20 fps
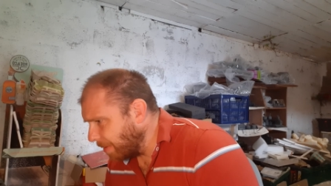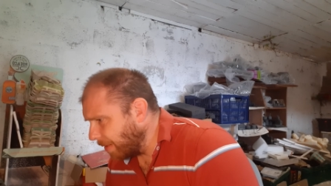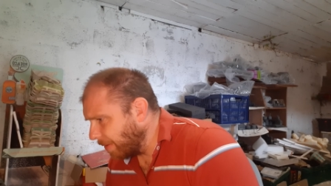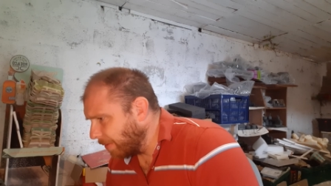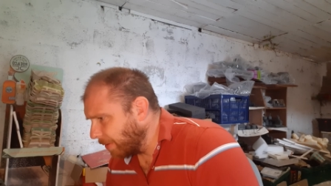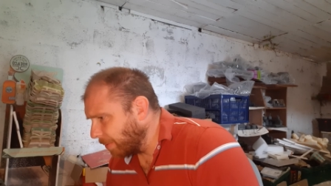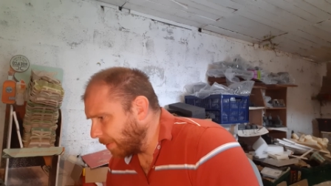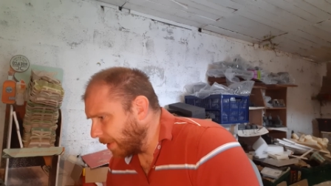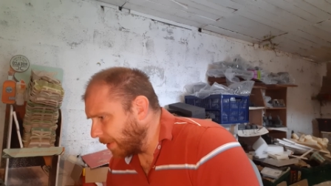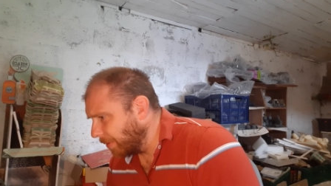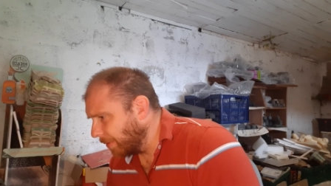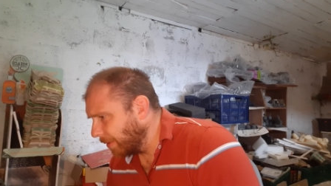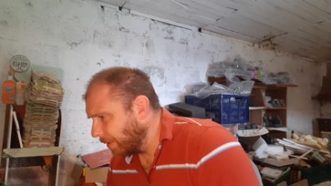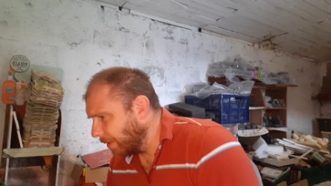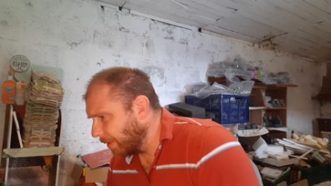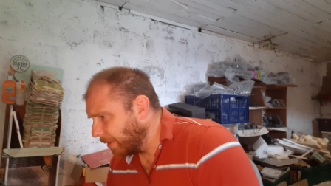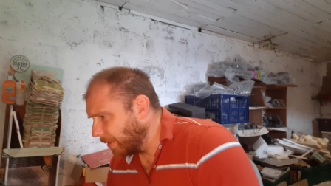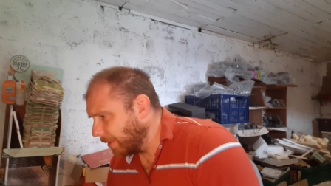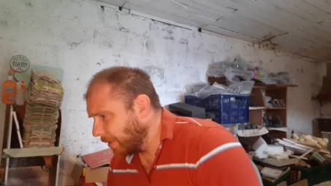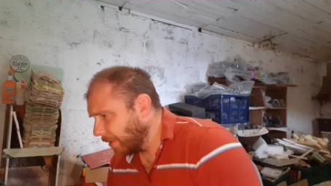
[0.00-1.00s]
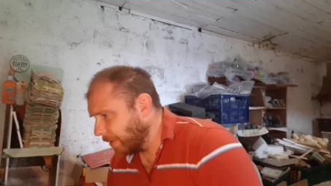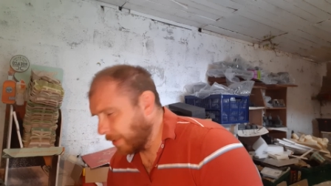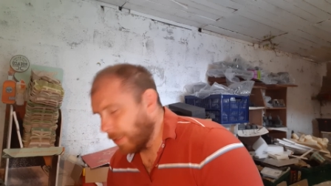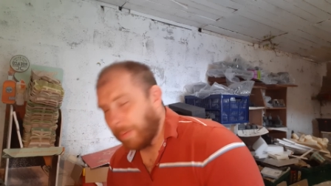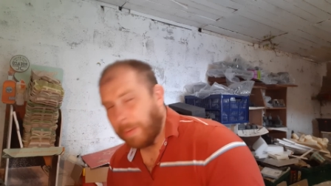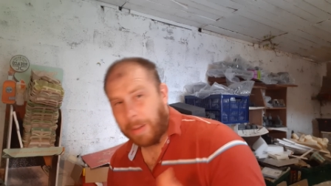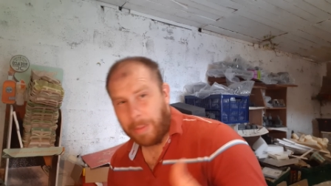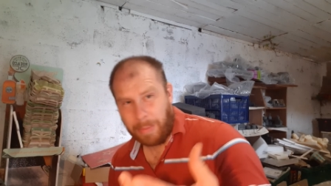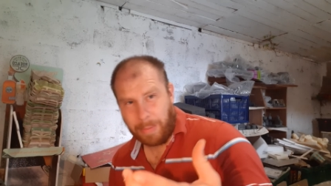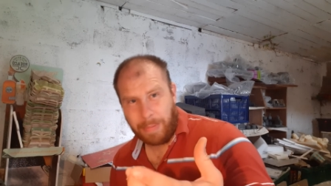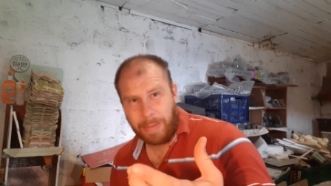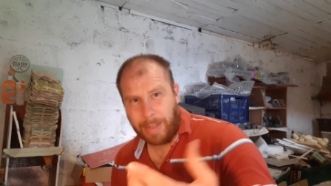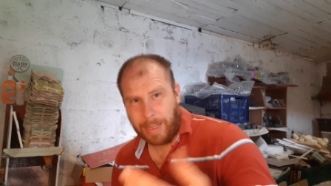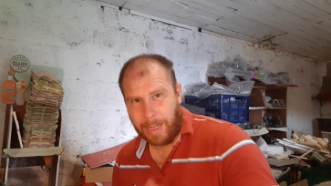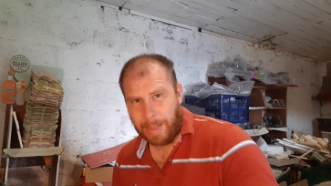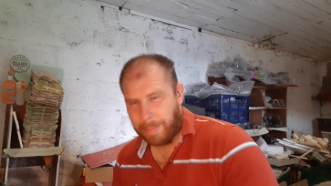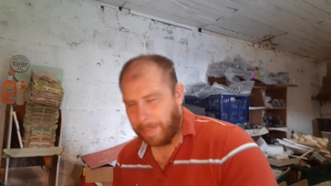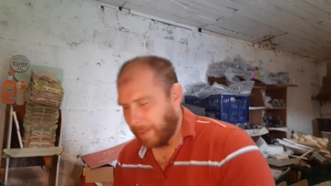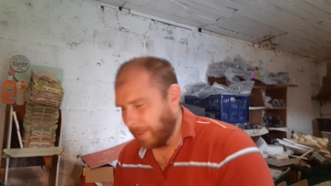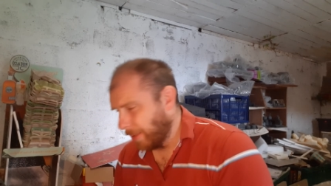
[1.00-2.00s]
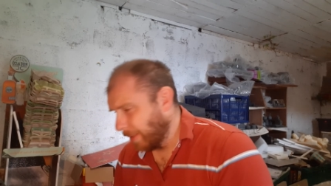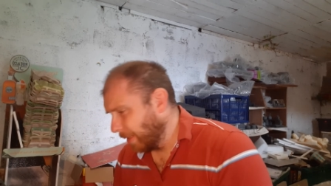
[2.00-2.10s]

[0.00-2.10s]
here as well. Terminator with Thunder Hammer.